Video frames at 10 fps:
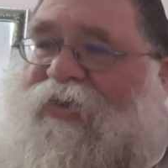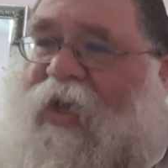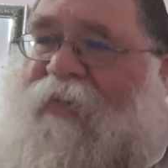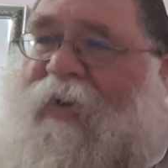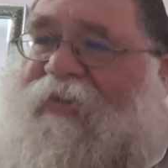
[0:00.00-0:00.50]

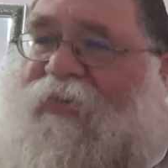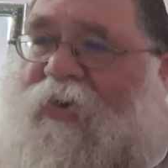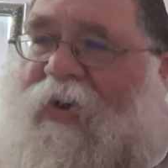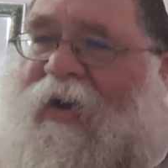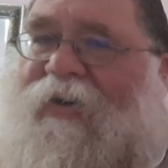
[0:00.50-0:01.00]
Shem
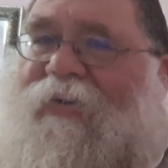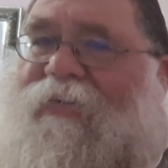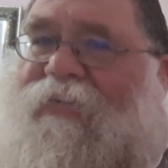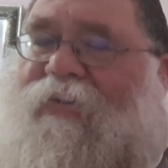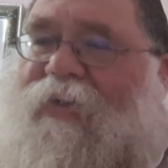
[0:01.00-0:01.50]

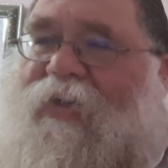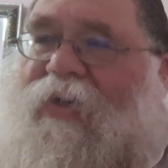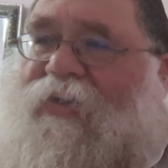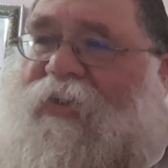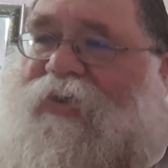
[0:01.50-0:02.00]
HaTohar,
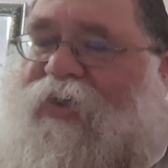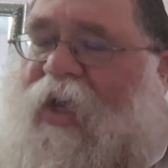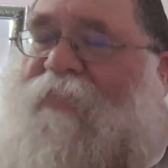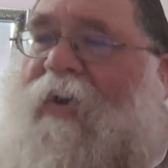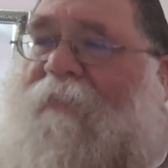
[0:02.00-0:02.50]
the
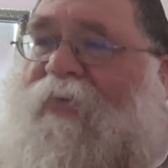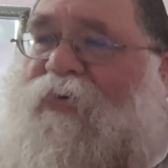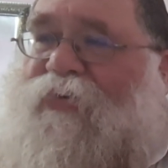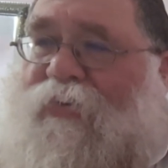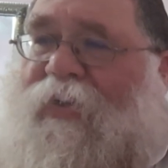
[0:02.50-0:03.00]
Shem
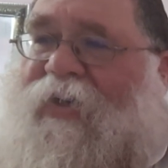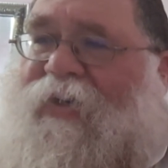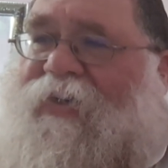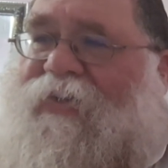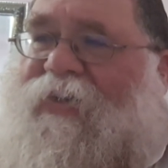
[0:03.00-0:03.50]

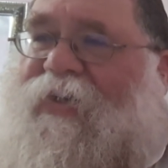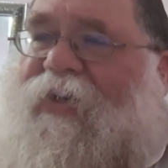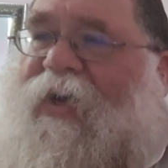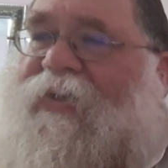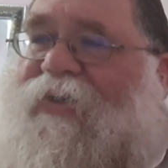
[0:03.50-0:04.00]
HaPa'ula,
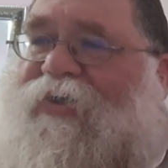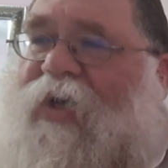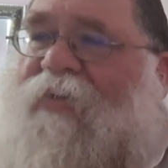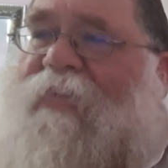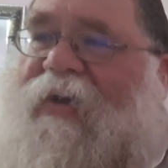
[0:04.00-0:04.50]
and the
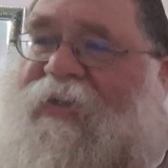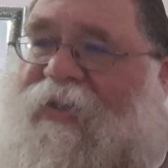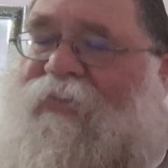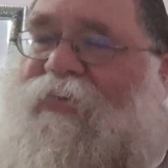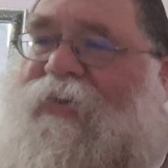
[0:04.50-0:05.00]
Shem
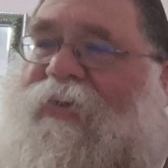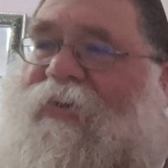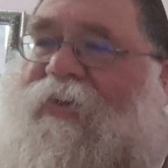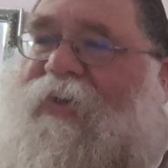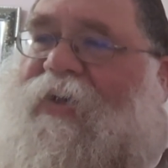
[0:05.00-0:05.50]
HaKinui.
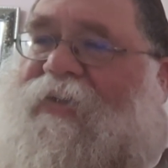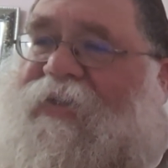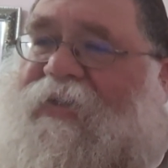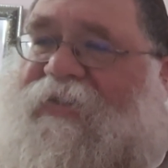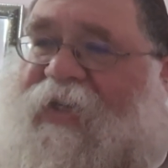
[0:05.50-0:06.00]

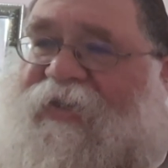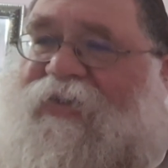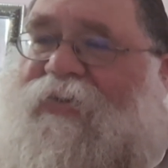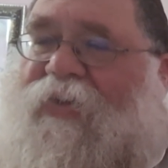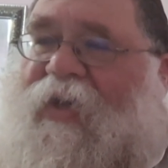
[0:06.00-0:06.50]
The
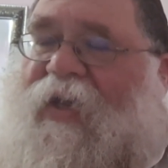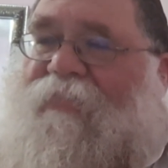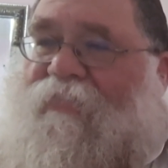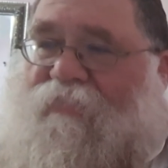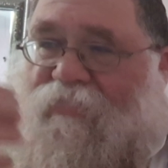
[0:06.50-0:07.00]
essential
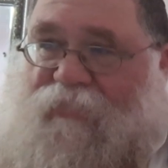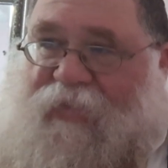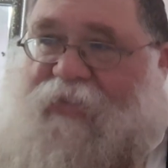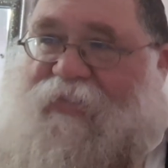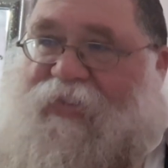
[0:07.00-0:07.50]
name,
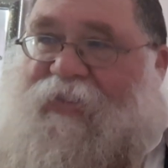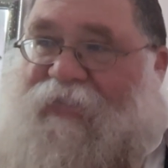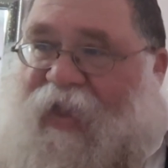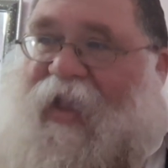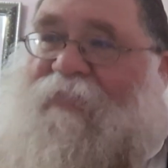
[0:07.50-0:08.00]
the, the
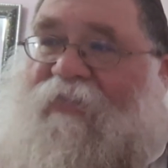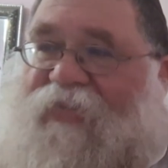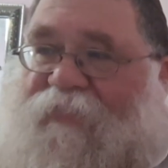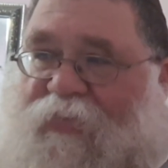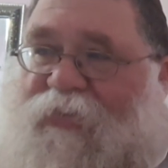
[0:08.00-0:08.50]
name of
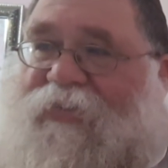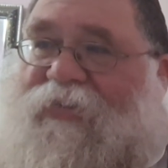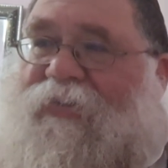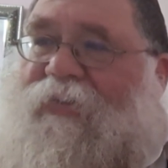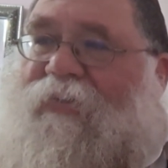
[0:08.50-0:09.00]
the
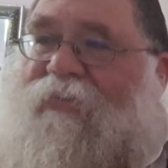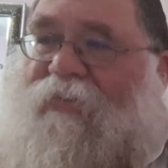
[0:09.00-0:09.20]
person,